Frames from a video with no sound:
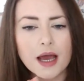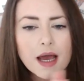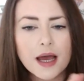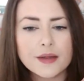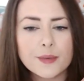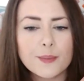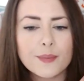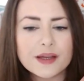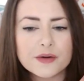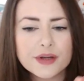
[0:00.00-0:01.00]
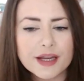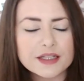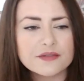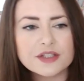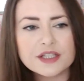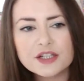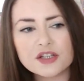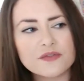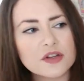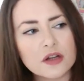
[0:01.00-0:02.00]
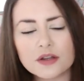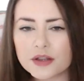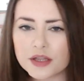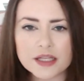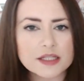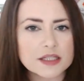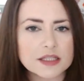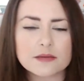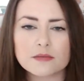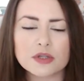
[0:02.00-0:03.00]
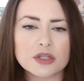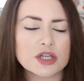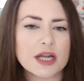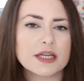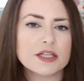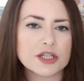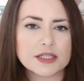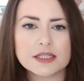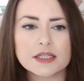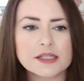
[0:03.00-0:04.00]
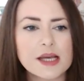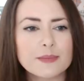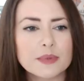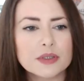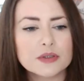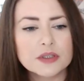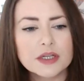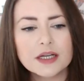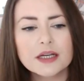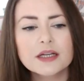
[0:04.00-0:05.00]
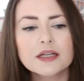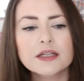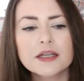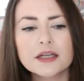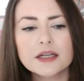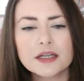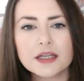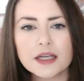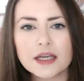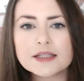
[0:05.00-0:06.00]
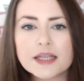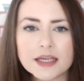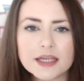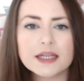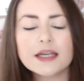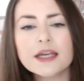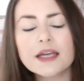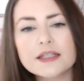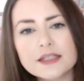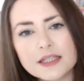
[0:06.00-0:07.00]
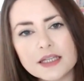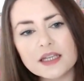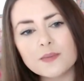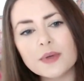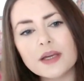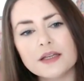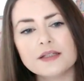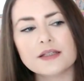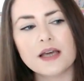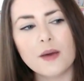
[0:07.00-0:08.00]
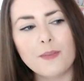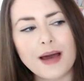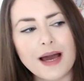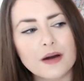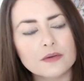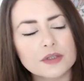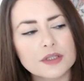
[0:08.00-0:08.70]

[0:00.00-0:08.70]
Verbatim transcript: and my creativity has shifted a lot. This monthly challenge is an example. It's healing, it's deep, it's about